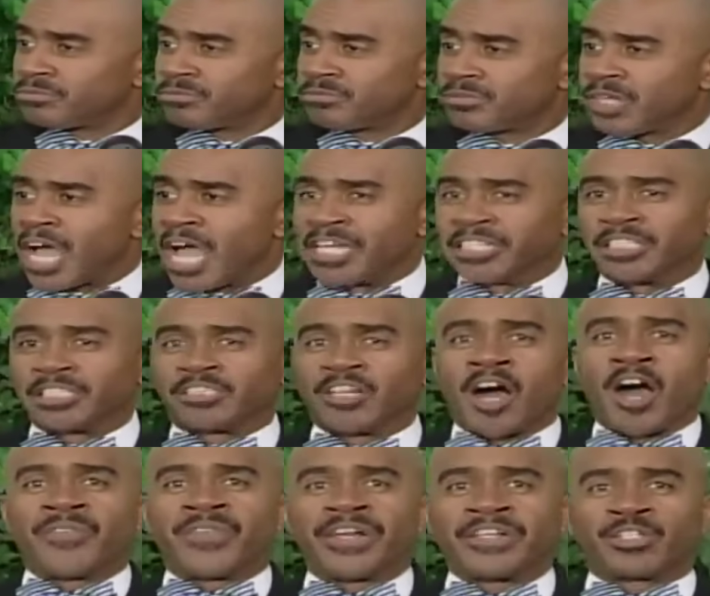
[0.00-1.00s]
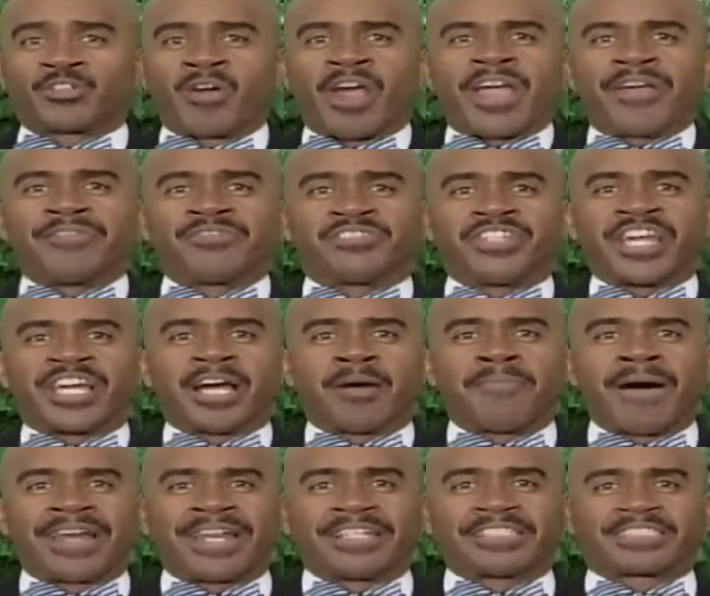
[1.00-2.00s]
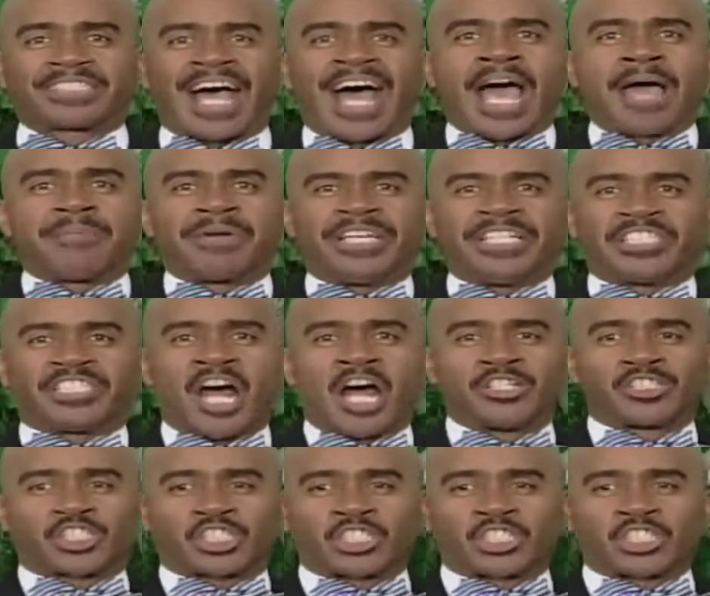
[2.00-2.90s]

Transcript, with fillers: No, Thank no. God, the grave digger, by the time he done